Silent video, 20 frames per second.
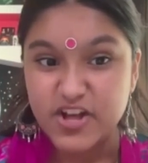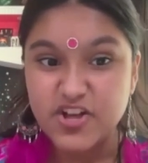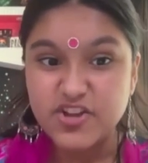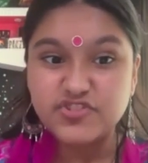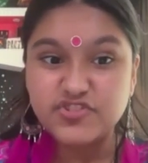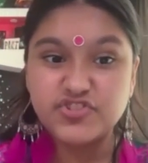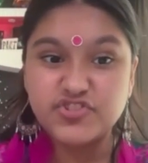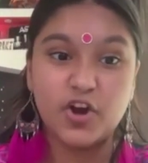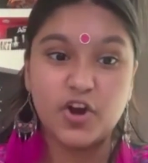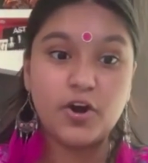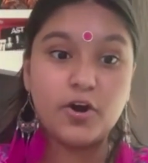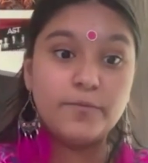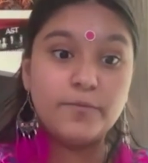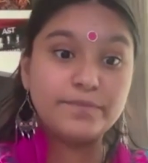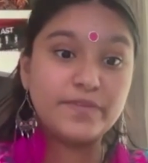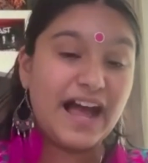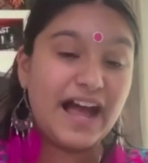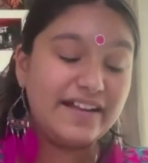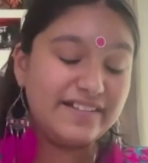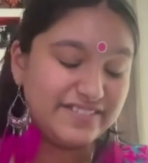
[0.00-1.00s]

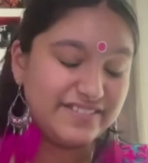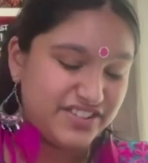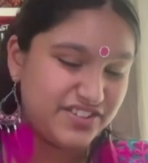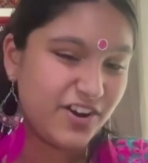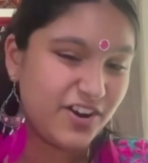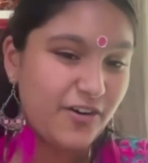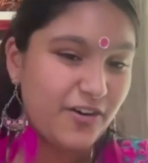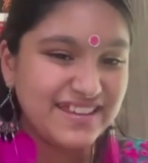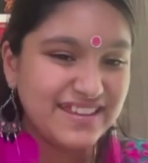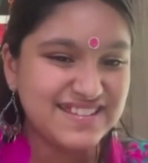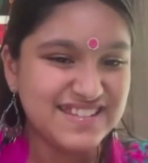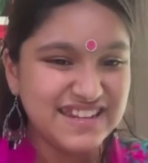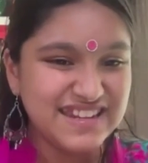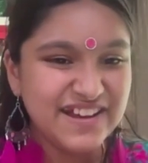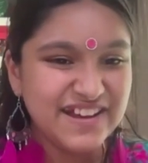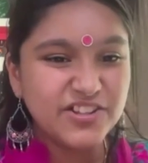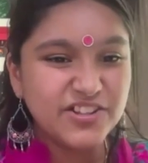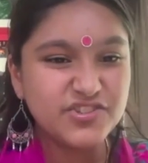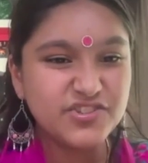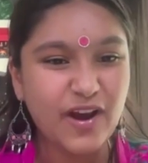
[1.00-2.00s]
So I
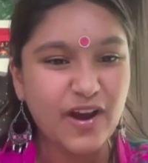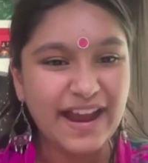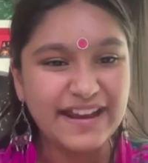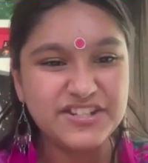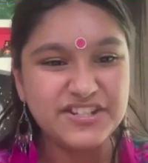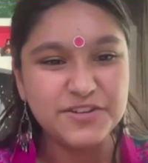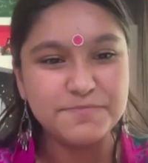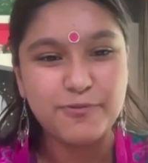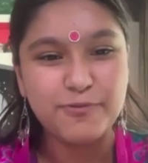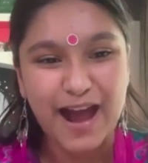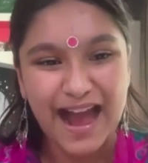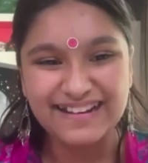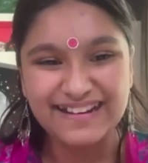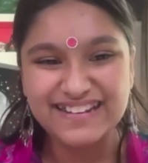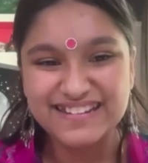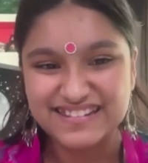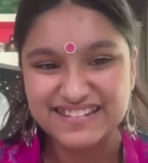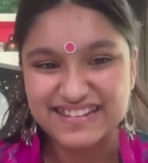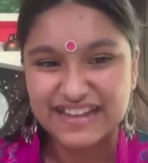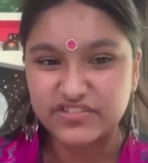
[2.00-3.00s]
still try to
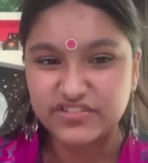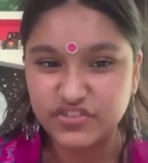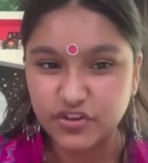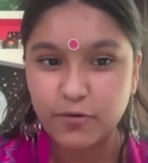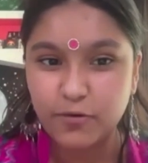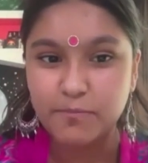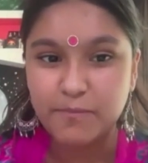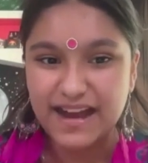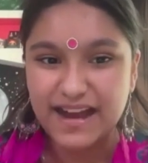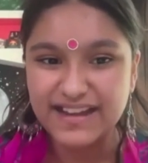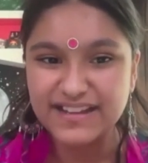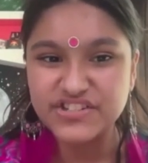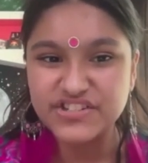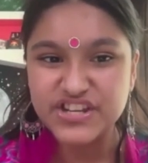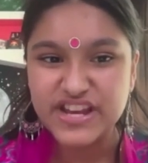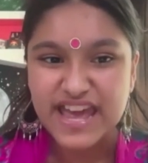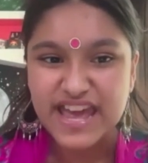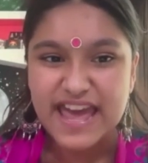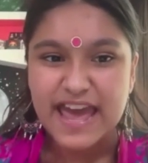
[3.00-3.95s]
practice that so much,